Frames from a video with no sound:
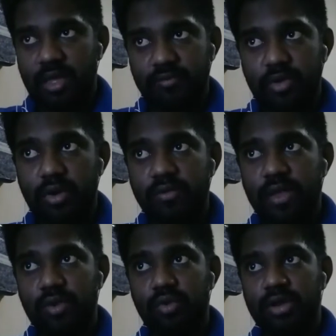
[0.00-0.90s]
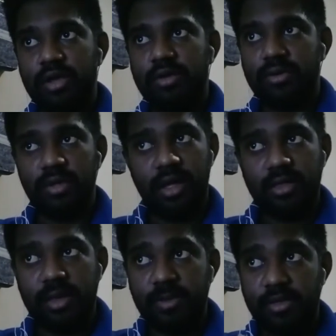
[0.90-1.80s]
we call it aquatic.
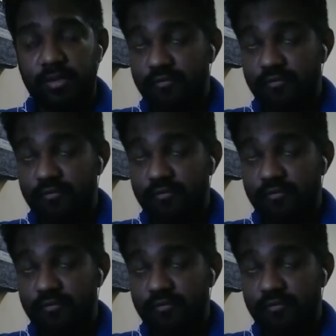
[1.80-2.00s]
That means